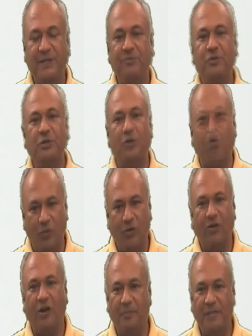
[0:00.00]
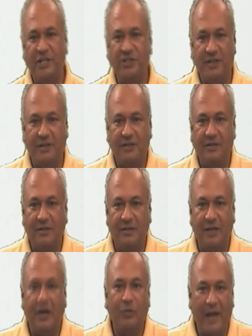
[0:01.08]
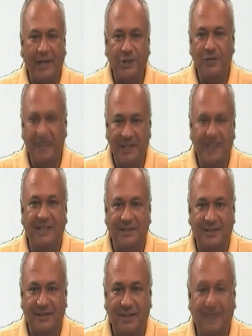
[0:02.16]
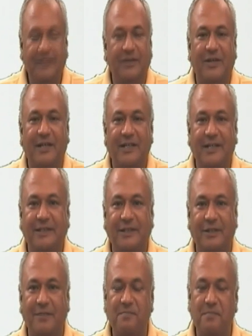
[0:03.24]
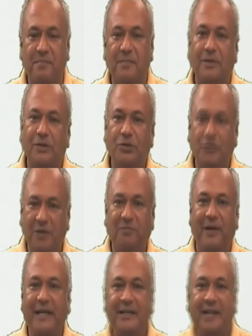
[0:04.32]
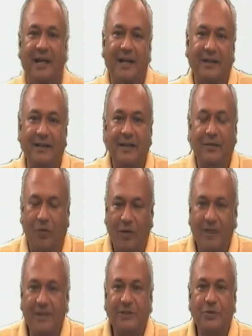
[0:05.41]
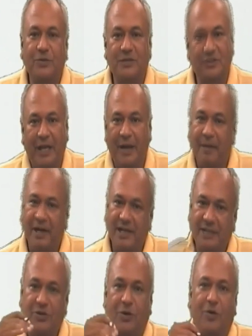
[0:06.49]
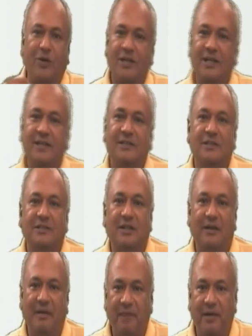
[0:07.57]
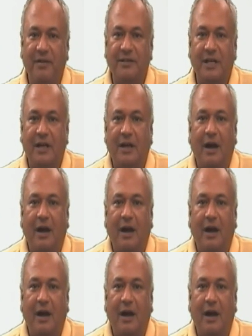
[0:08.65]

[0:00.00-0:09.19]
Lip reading: give you the overall picture how actually it is in the organization. You will find that in all resources, MIS or organizational levels